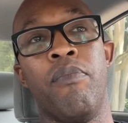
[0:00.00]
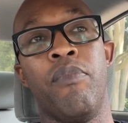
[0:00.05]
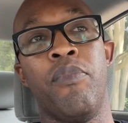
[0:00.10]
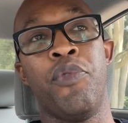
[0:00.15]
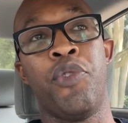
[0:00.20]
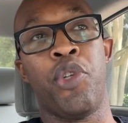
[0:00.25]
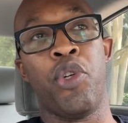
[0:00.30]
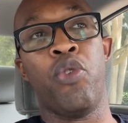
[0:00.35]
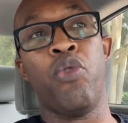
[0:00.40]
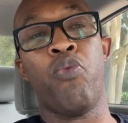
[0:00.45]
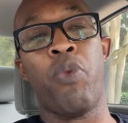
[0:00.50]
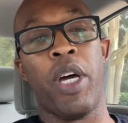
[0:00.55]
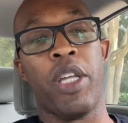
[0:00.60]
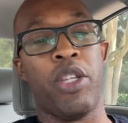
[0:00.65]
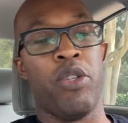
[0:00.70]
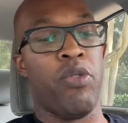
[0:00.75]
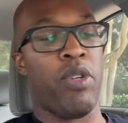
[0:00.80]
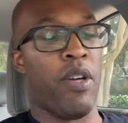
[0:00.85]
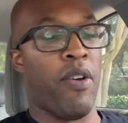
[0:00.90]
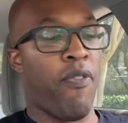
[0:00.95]
do, whether
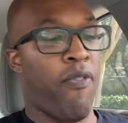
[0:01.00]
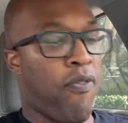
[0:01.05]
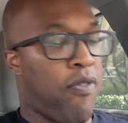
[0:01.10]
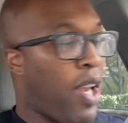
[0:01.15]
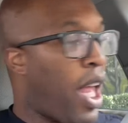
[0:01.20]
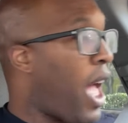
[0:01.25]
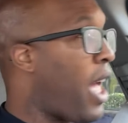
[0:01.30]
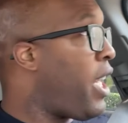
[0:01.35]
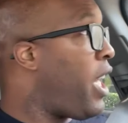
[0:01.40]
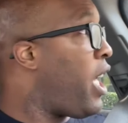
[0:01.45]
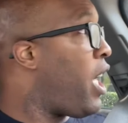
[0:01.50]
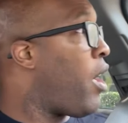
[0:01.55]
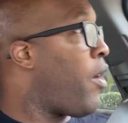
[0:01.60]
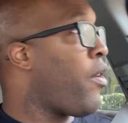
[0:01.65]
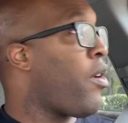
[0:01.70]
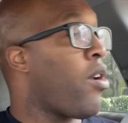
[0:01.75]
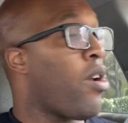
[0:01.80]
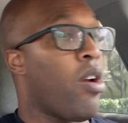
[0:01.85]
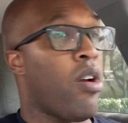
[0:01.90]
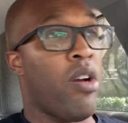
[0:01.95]
you can fly in
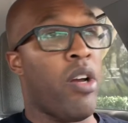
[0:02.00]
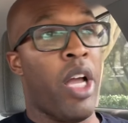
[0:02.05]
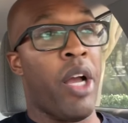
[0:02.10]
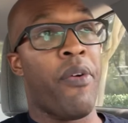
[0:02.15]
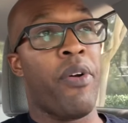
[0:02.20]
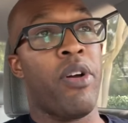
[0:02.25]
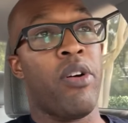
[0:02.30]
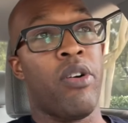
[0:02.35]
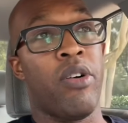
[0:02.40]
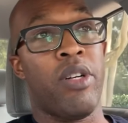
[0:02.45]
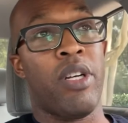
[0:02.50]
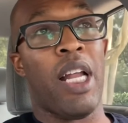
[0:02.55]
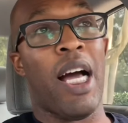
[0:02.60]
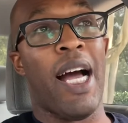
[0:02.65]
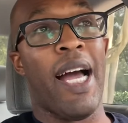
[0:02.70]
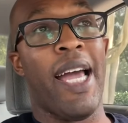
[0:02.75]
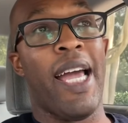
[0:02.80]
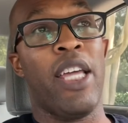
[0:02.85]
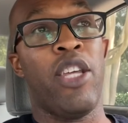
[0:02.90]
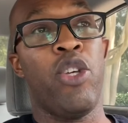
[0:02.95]
the area or
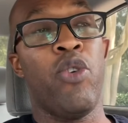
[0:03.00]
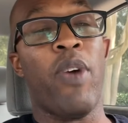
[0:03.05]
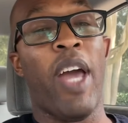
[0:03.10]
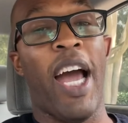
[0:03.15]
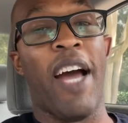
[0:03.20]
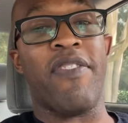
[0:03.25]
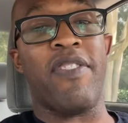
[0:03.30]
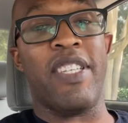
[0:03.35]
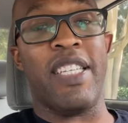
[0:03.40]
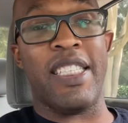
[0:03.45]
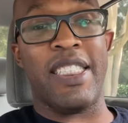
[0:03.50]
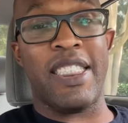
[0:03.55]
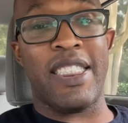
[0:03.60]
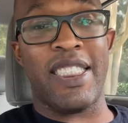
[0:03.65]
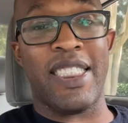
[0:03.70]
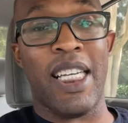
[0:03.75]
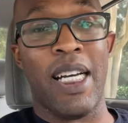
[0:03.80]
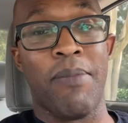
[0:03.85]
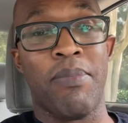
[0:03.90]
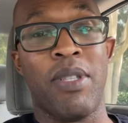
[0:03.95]
not, and you have to
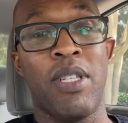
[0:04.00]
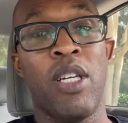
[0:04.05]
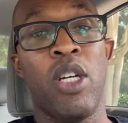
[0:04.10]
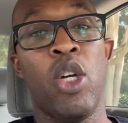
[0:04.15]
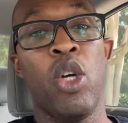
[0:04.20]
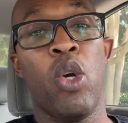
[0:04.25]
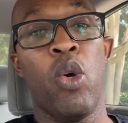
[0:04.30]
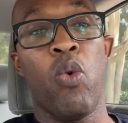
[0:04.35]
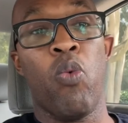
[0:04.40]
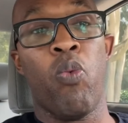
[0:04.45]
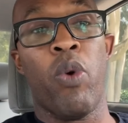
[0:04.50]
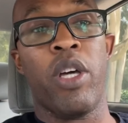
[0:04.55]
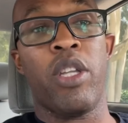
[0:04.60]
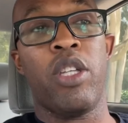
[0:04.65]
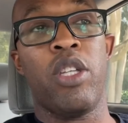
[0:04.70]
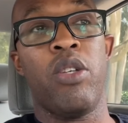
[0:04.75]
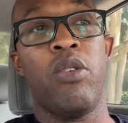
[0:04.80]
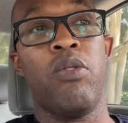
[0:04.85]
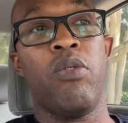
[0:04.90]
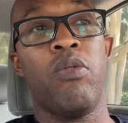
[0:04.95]
accept whether
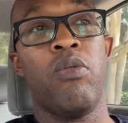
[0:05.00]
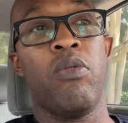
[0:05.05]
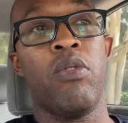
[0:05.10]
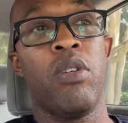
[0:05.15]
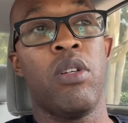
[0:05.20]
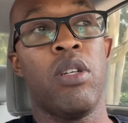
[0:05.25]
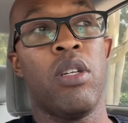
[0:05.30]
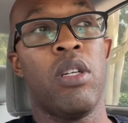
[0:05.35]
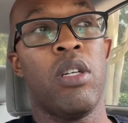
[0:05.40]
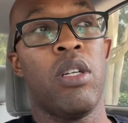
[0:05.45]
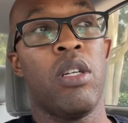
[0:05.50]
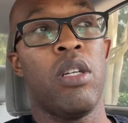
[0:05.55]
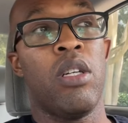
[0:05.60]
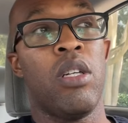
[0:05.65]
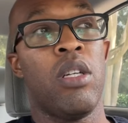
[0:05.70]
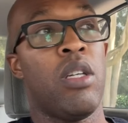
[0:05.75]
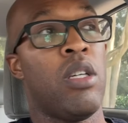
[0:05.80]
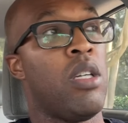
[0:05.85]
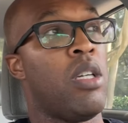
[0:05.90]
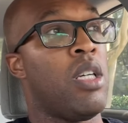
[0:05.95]
you
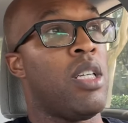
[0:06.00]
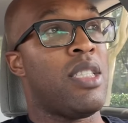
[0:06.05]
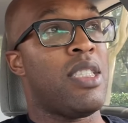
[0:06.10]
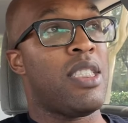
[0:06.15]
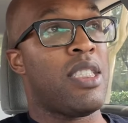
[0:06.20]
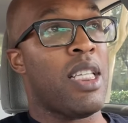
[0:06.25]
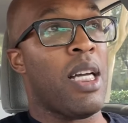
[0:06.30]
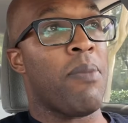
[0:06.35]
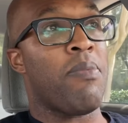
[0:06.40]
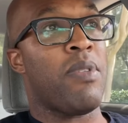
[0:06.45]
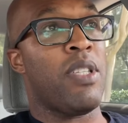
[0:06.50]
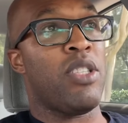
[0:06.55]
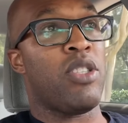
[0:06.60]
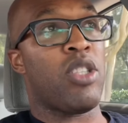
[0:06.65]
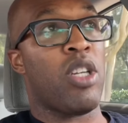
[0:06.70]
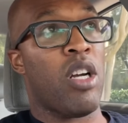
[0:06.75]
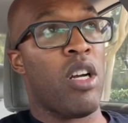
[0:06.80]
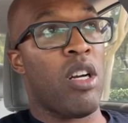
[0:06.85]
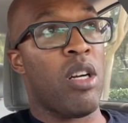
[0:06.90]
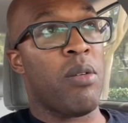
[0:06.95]
accept the
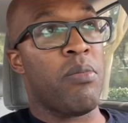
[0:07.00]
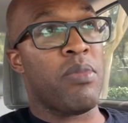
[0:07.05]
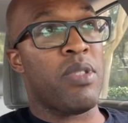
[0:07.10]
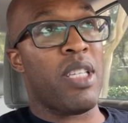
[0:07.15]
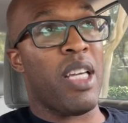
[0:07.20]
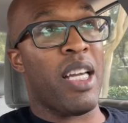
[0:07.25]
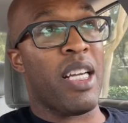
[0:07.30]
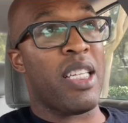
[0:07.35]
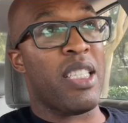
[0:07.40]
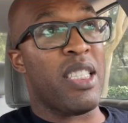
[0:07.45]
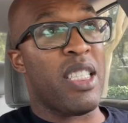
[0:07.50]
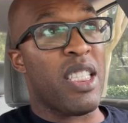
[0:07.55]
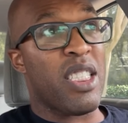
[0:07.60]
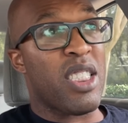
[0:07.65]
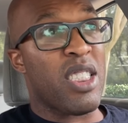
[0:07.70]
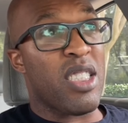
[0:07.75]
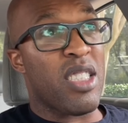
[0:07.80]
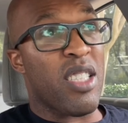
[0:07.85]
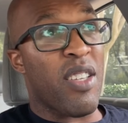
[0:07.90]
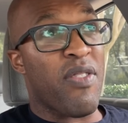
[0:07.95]
terms and
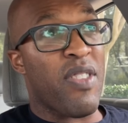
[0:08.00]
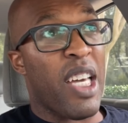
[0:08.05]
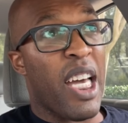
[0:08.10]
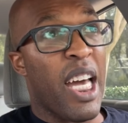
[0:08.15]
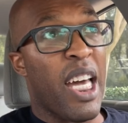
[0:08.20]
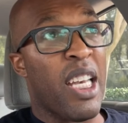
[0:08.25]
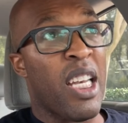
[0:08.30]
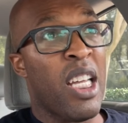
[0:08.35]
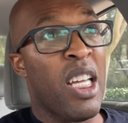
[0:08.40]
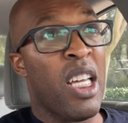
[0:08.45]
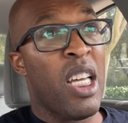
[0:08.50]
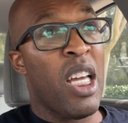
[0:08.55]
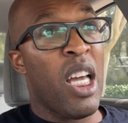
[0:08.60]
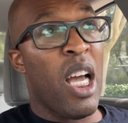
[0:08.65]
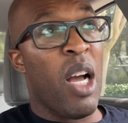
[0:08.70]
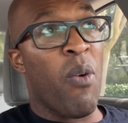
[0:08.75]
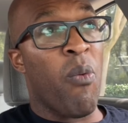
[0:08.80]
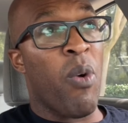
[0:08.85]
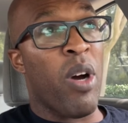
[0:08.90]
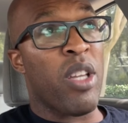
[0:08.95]
conditions of that,
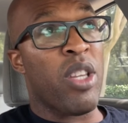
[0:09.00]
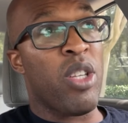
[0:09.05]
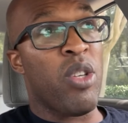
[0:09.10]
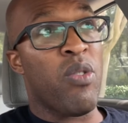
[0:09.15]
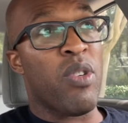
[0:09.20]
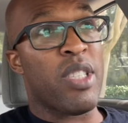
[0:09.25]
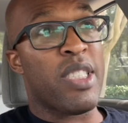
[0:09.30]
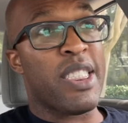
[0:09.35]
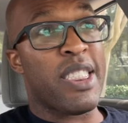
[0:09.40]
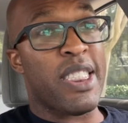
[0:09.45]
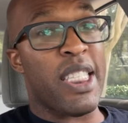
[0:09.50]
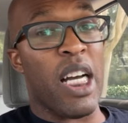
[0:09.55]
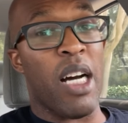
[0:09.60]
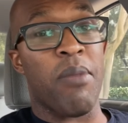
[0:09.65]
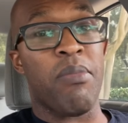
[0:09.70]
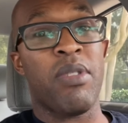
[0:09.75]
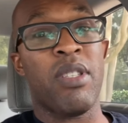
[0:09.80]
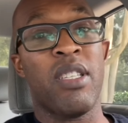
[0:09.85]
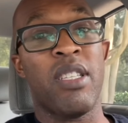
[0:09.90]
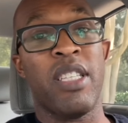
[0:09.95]
and whether you
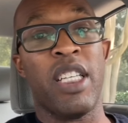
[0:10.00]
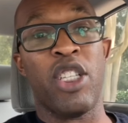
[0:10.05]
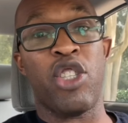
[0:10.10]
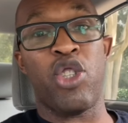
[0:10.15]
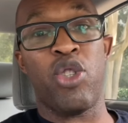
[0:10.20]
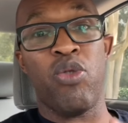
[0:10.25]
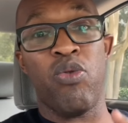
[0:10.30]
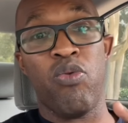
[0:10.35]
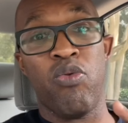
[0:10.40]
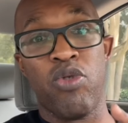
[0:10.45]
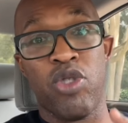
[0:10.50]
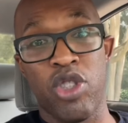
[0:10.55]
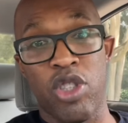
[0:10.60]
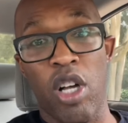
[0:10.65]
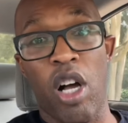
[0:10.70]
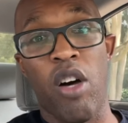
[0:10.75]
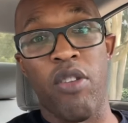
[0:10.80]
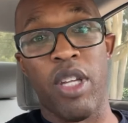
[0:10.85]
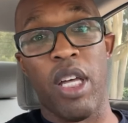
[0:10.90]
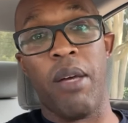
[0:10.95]
accept that you
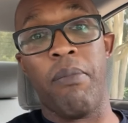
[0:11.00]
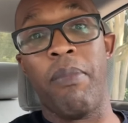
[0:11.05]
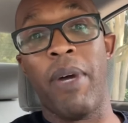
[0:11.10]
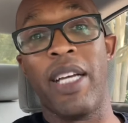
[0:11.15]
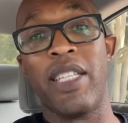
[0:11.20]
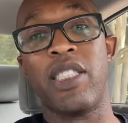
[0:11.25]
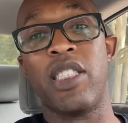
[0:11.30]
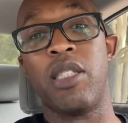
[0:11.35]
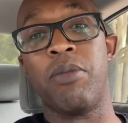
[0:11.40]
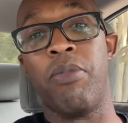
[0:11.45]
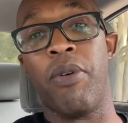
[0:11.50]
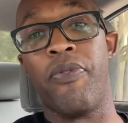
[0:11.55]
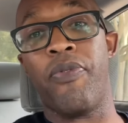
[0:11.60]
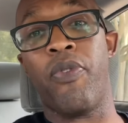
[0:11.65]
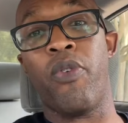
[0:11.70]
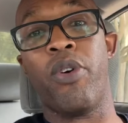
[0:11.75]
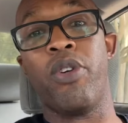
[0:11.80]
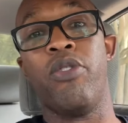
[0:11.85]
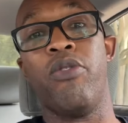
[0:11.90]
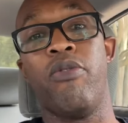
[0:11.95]
saw that message
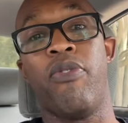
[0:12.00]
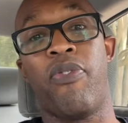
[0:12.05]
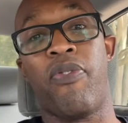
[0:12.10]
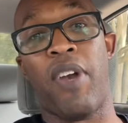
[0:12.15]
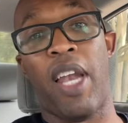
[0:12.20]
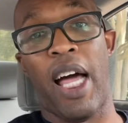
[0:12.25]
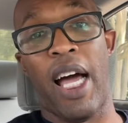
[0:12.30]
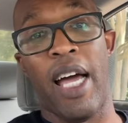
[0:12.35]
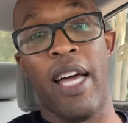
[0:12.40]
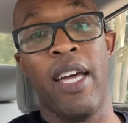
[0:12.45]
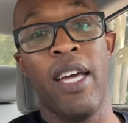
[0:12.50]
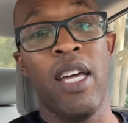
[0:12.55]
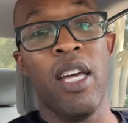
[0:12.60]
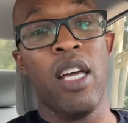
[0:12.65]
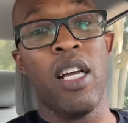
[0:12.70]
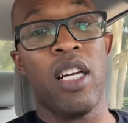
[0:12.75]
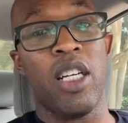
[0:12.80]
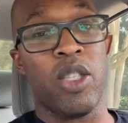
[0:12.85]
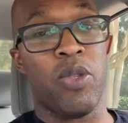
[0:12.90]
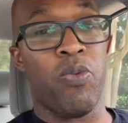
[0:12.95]
before you fly.
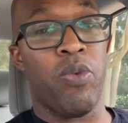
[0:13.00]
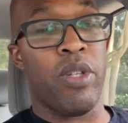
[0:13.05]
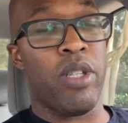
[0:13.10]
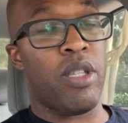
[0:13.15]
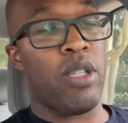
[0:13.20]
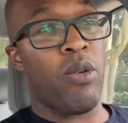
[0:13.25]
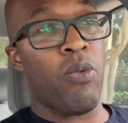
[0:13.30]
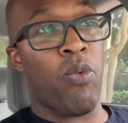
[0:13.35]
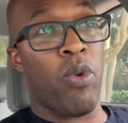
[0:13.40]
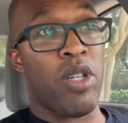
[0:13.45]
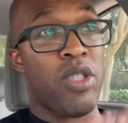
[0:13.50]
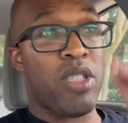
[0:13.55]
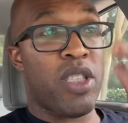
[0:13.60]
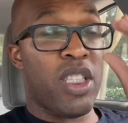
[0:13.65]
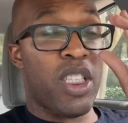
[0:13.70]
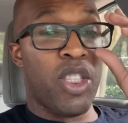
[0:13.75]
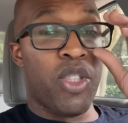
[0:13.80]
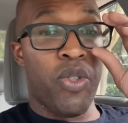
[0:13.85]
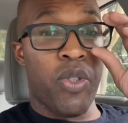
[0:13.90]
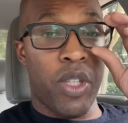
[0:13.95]
Because the worst
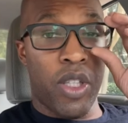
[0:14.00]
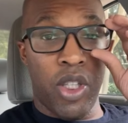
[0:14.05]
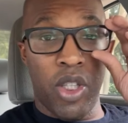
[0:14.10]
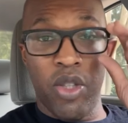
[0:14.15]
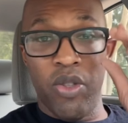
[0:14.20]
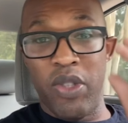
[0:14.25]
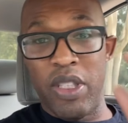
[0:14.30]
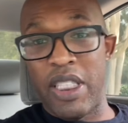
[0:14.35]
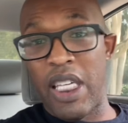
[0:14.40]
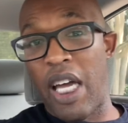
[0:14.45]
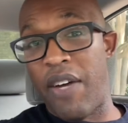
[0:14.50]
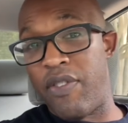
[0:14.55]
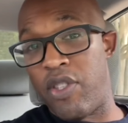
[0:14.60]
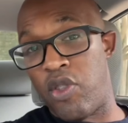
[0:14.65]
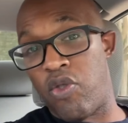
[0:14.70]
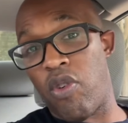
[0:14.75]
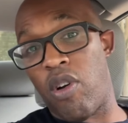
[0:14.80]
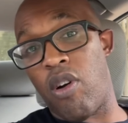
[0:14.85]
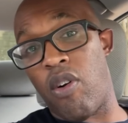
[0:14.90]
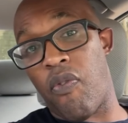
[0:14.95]
thing that you can do is have a
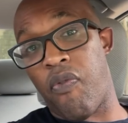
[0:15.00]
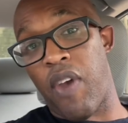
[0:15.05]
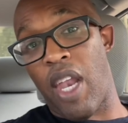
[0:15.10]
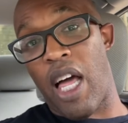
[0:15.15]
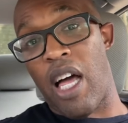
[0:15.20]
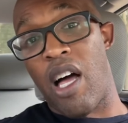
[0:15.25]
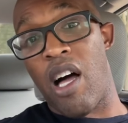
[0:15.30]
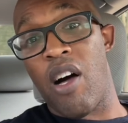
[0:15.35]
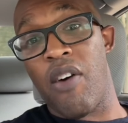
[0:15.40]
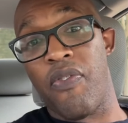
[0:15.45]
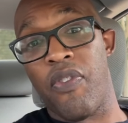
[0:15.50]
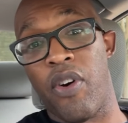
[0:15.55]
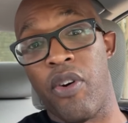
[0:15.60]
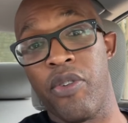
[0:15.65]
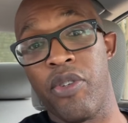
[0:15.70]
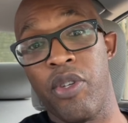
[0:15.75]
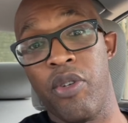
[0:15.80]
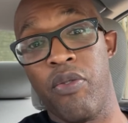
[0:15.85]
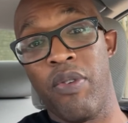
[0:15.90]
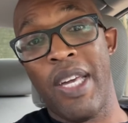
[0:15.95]
drone fly off
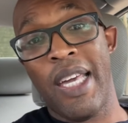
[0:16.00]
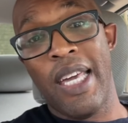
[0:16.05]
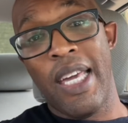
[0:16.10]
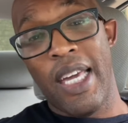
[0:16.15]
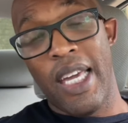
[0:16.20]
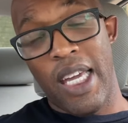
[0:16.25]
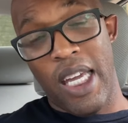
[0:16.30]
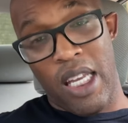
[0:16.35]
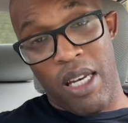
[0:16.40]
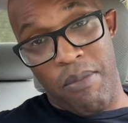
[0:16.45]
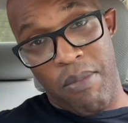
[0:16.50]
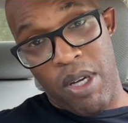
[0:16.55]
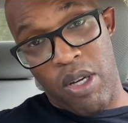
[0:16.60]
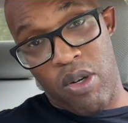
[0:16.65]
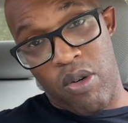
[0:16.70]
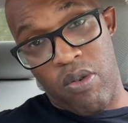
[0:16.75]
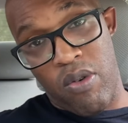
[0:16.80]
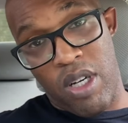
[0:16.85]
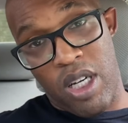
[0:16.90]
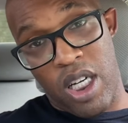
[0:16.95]
on you in the
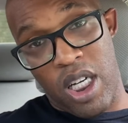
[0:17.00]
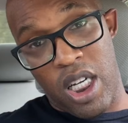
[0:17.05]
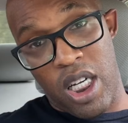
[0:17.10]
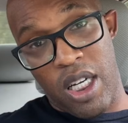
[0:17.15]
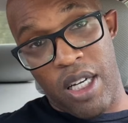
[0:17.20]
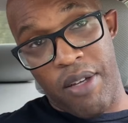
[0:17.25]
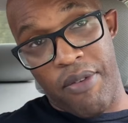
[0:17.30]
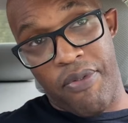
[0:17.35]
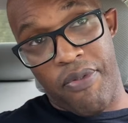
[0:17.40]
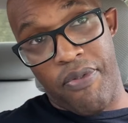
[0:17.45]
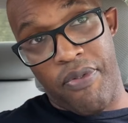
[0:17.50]
middle of